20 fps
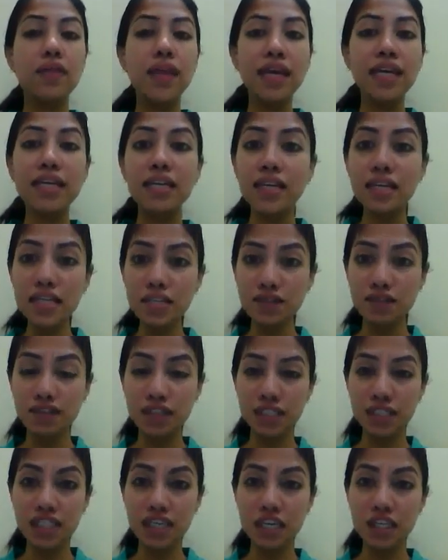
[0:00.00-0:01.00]
Here
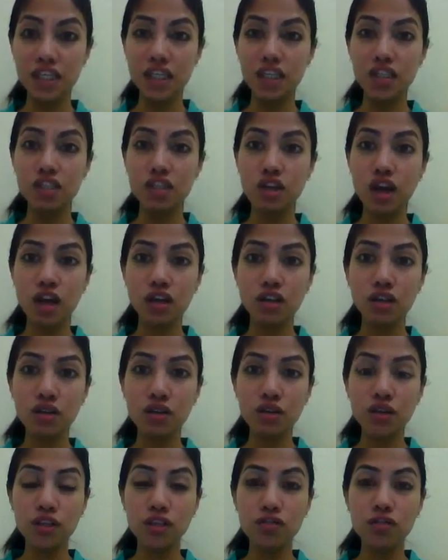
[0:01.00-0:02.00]
differentiation is not
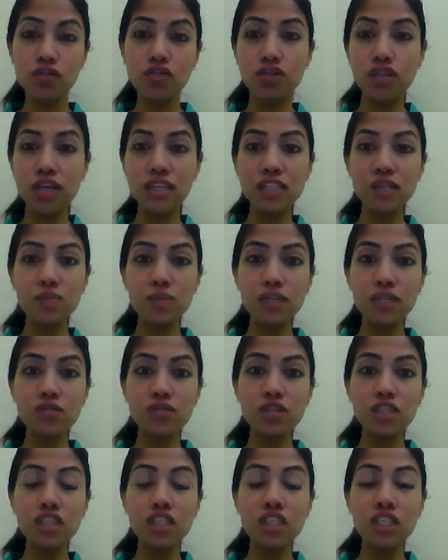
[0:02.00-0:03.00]
going to just be to
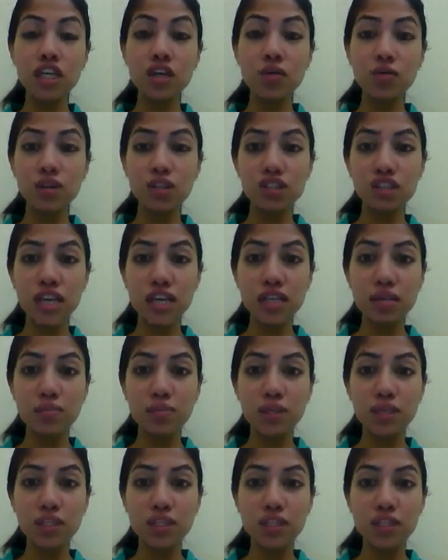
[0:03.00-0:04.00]
distinguish that a
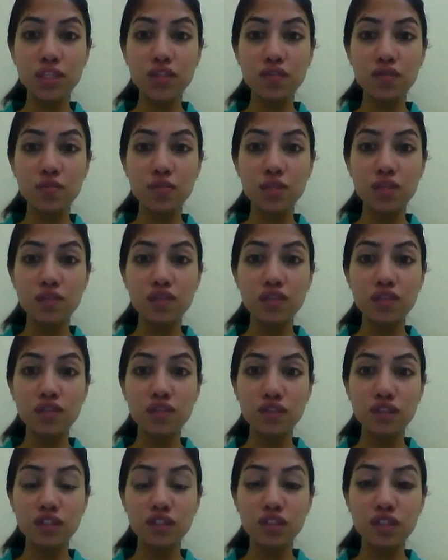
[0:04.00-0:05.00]
person is from a different
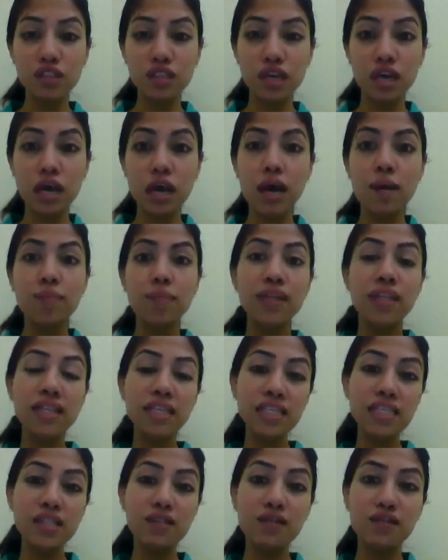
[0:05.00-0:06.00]
region, but
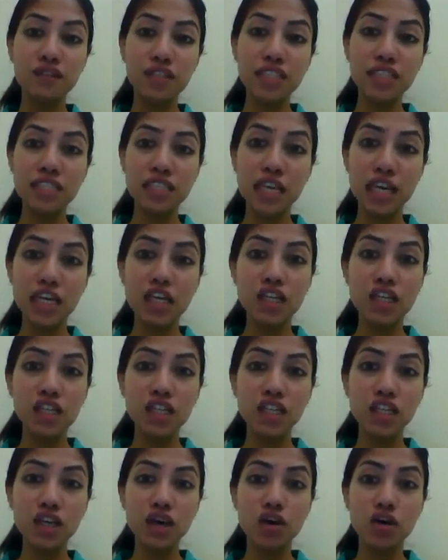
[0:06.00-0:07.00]
this differentiation
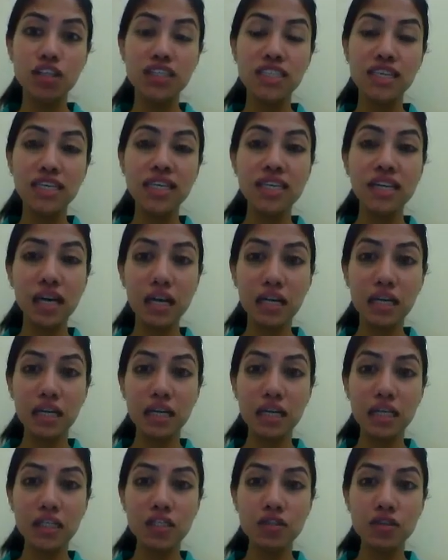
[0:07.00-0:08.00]
or skin
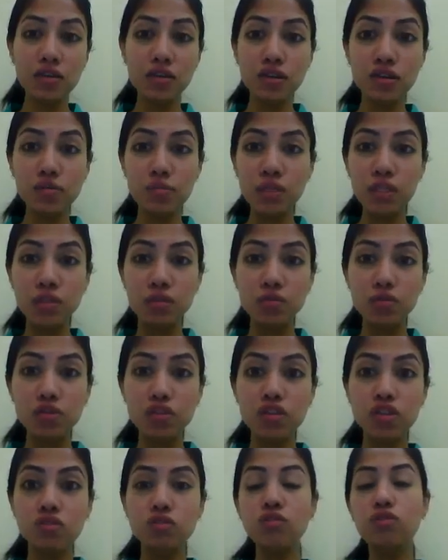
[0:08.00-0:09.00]
color is going to be
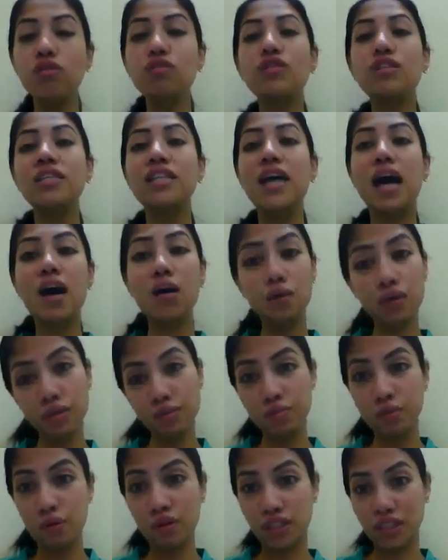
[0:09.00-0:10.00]
used to look down
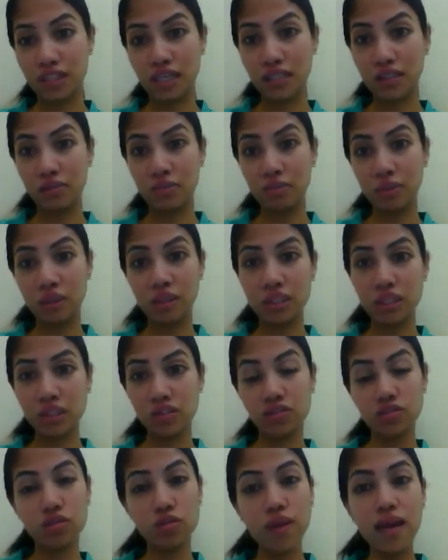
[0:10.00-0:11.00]
upon another
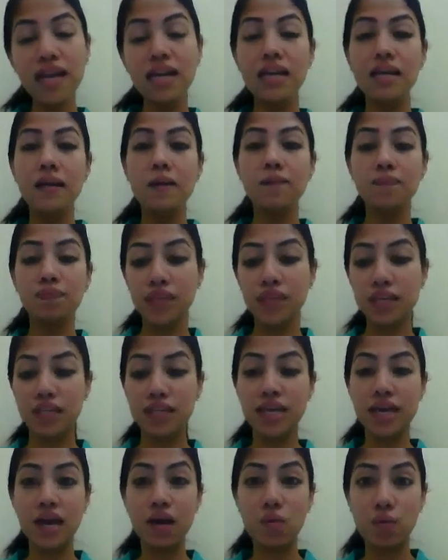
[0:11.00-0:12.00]
person. So well,
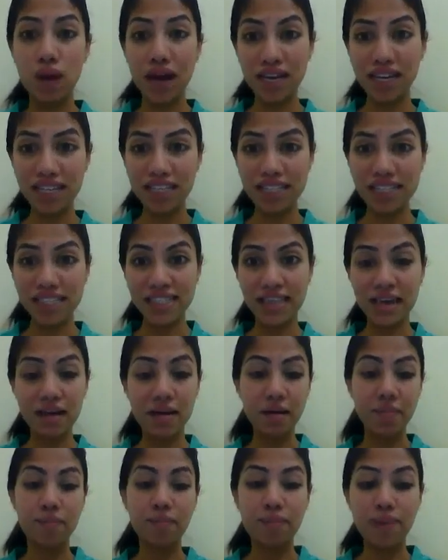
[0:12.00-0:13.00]
there are whites, there
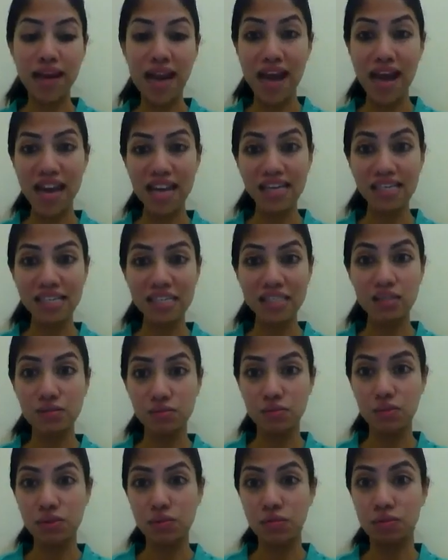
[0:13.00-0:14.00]
are blacks,
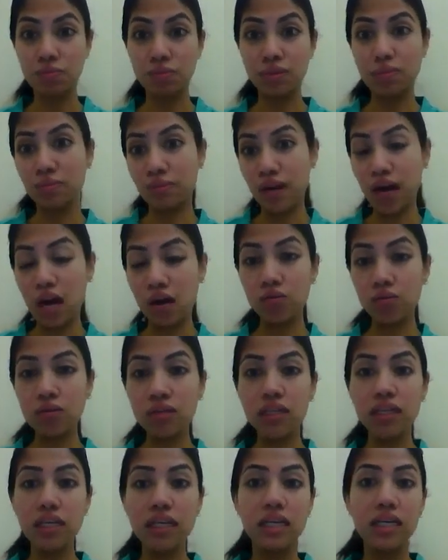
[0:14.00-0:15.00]
we would be
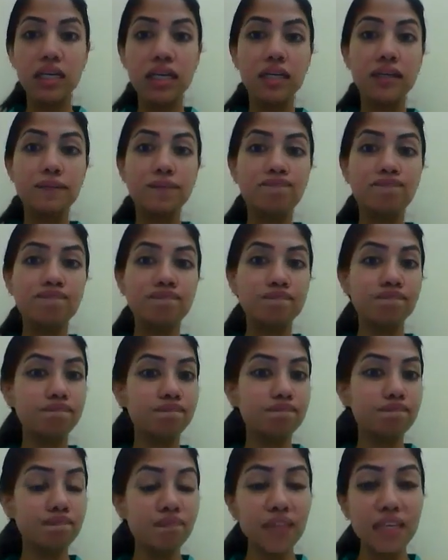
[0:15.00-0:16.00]
brown,
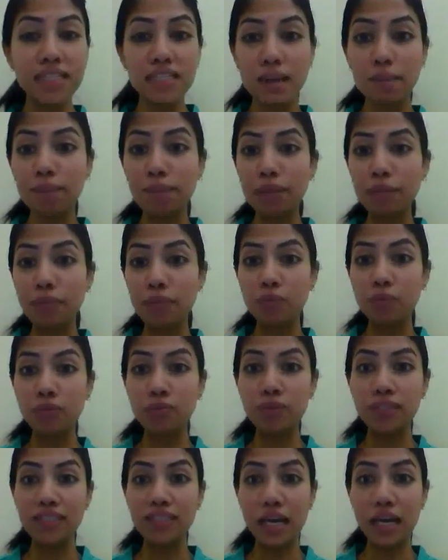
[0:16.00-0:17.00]
some people would
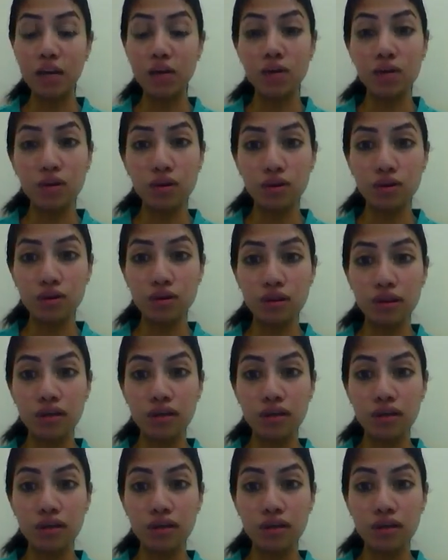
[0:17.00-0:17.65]
be yellow.